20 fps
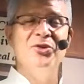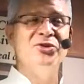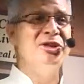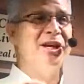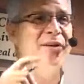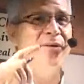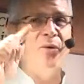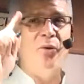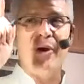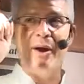is
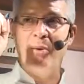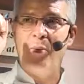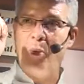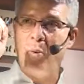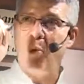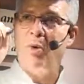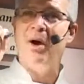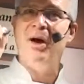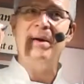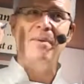give away
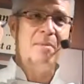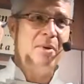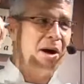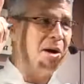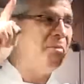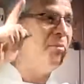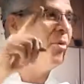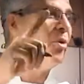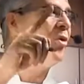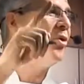one
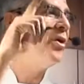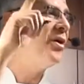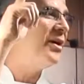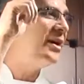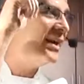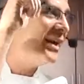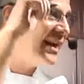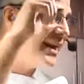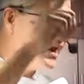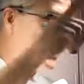
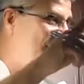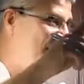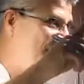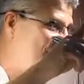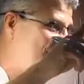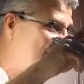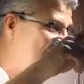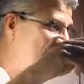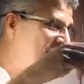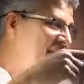more
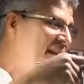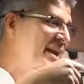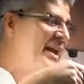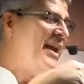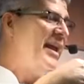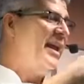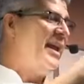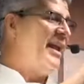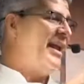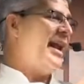gift.
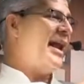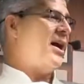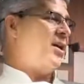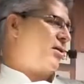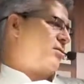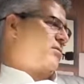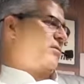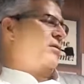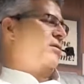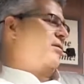
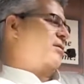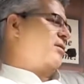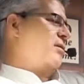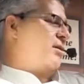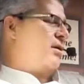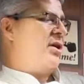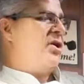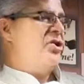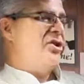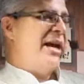Now,
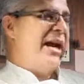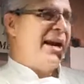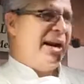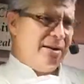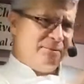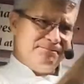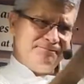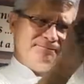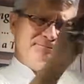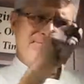Janet,